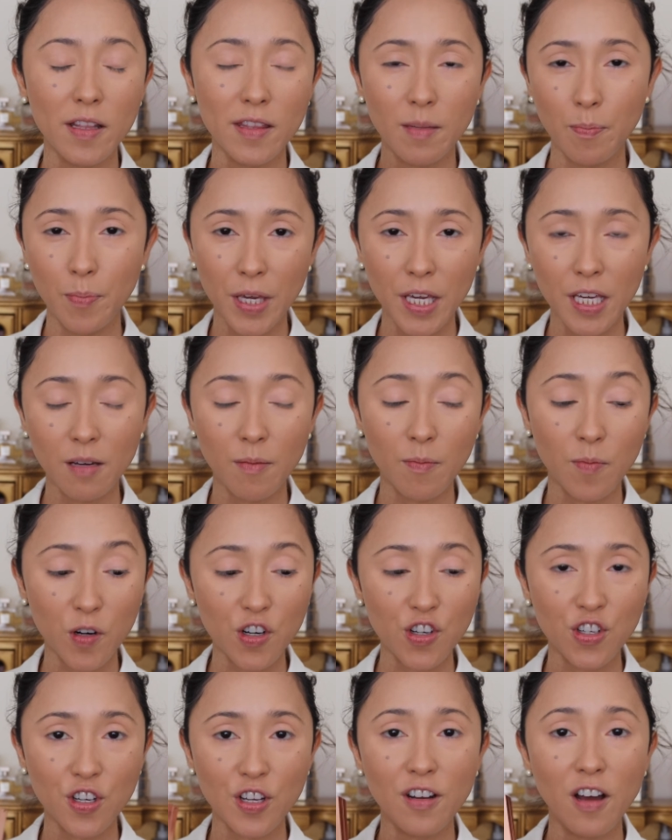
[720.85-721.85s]
the pink
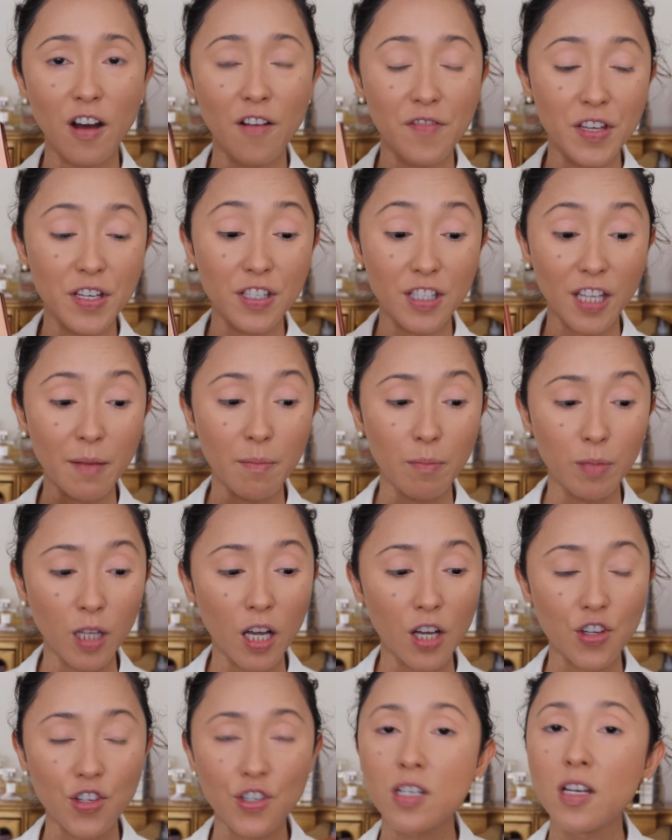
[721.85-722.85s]
version of the same
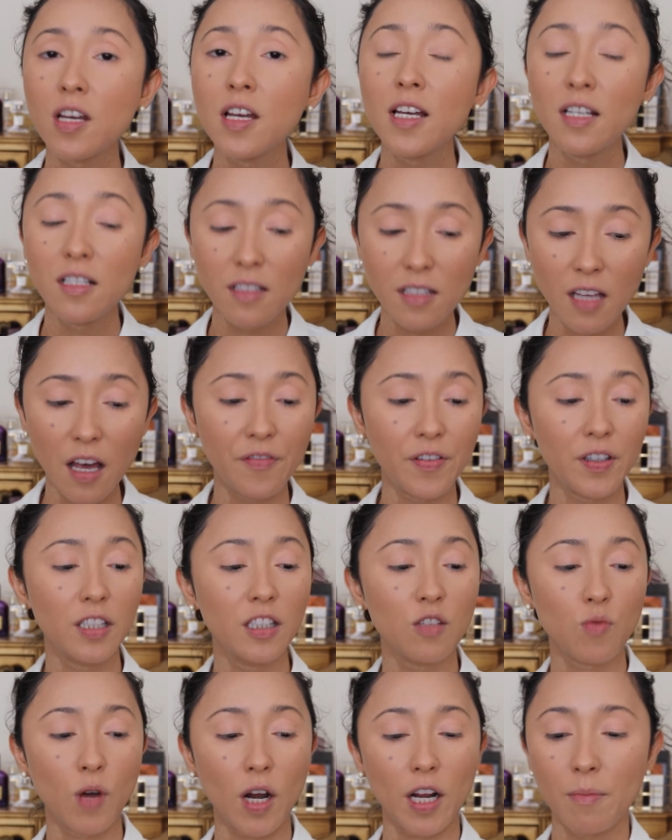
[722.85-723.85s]
blush.
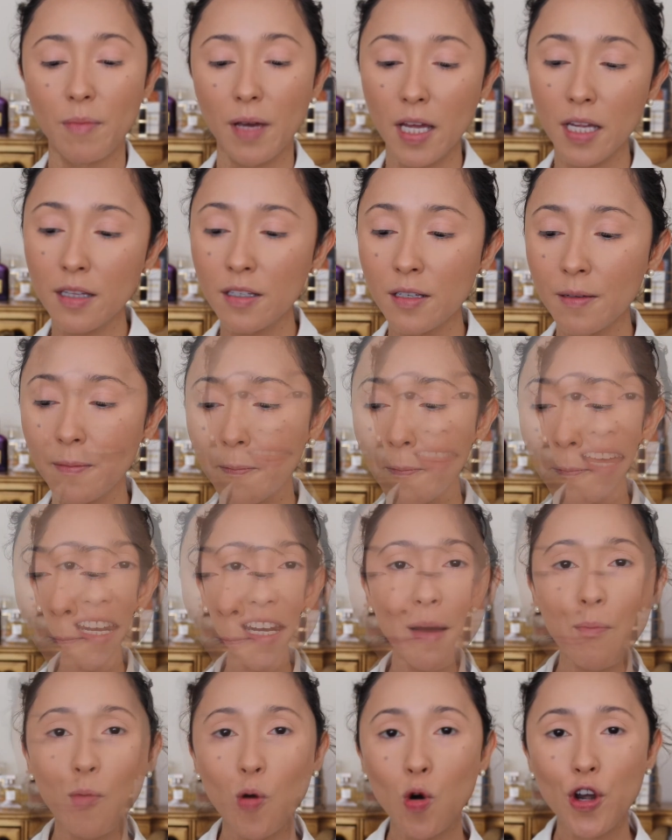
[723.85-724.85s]
Definitely recommend. And then
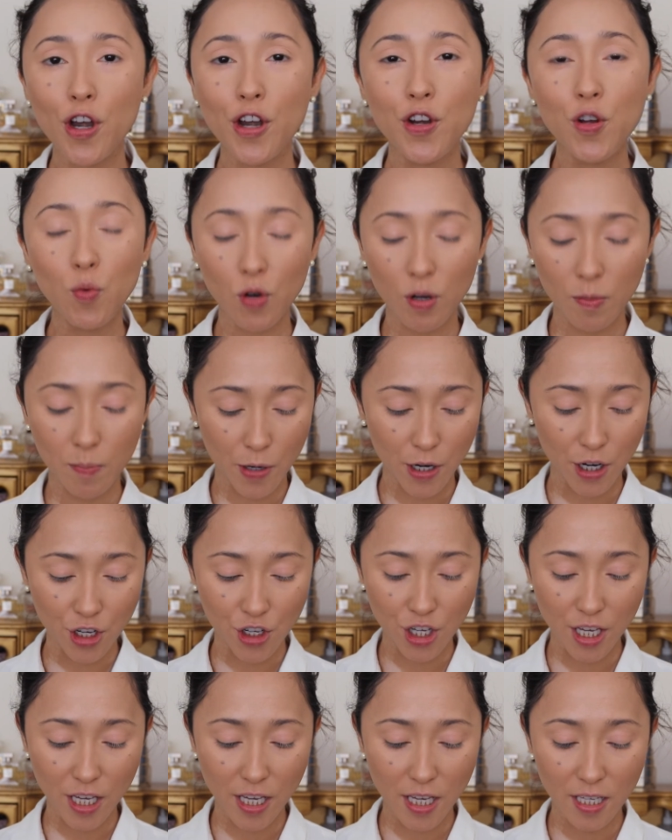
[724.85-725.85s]
a more newer
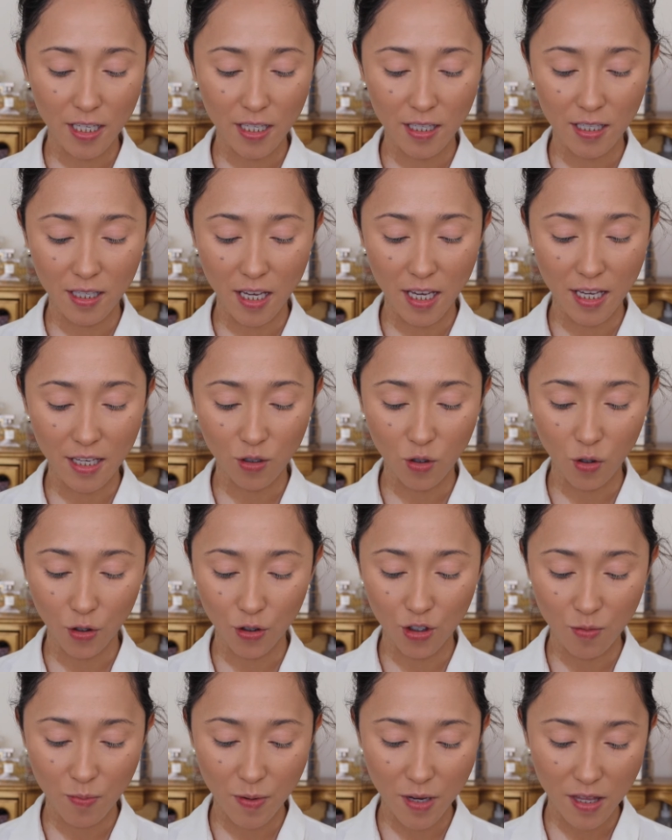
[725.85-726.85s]
purchase is going
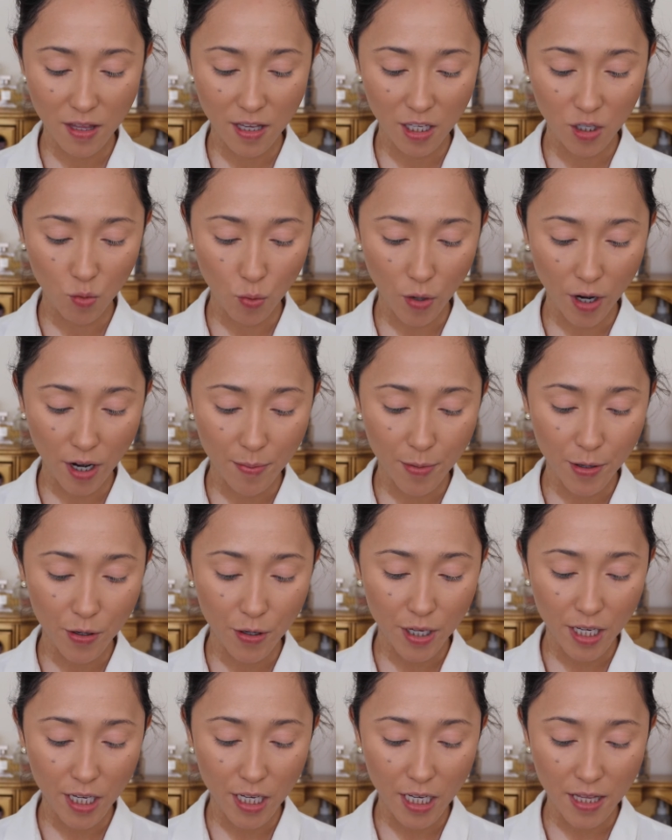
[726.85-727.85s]
to be this Rare
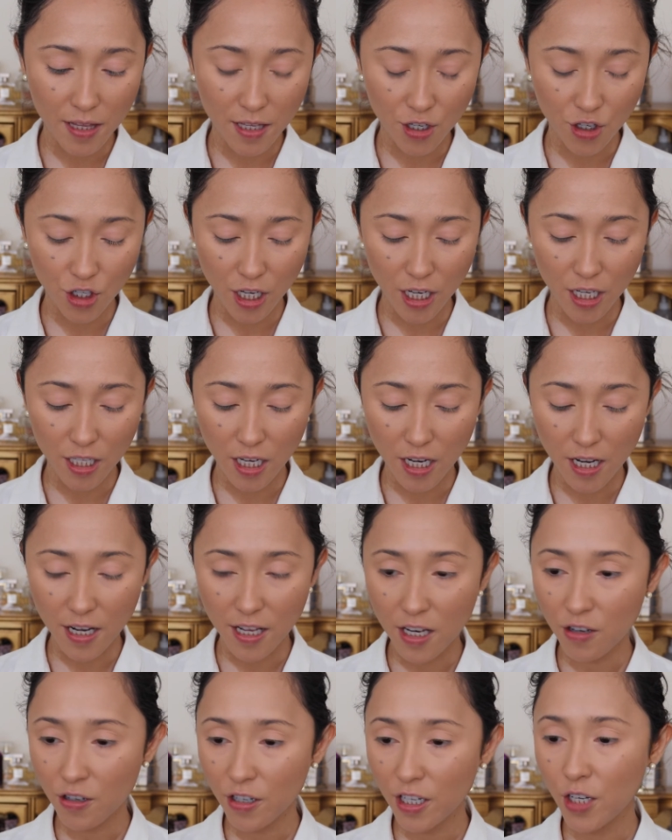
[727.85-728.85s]
Beauty in the shade
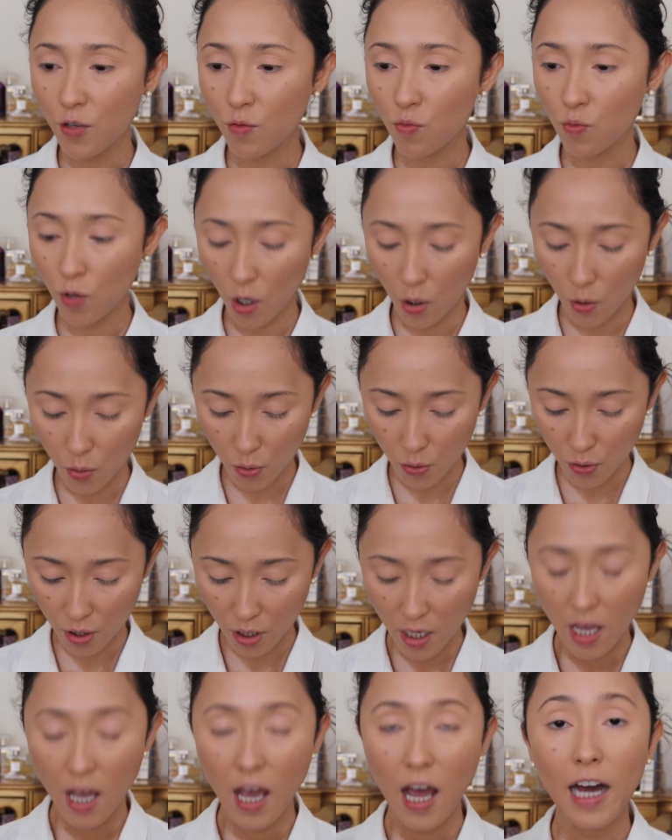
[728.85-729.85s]
Nearly Rose.
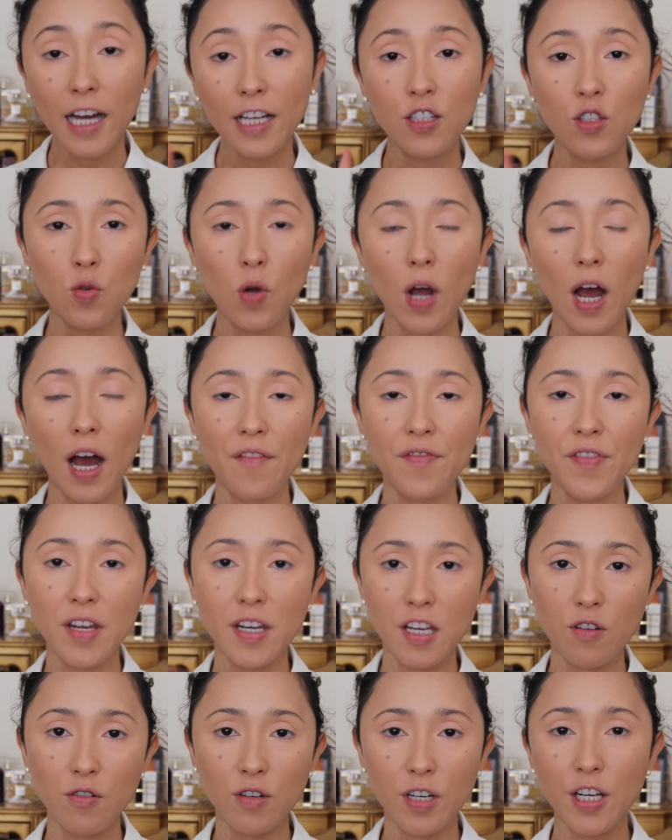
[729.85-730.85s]
I do have the
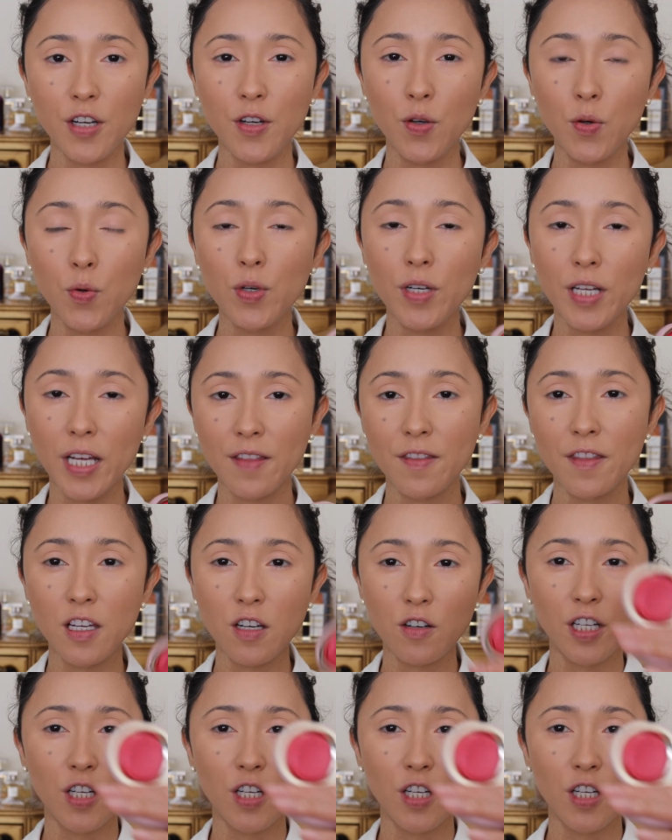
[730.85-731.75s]
Nearly Nude and Nearly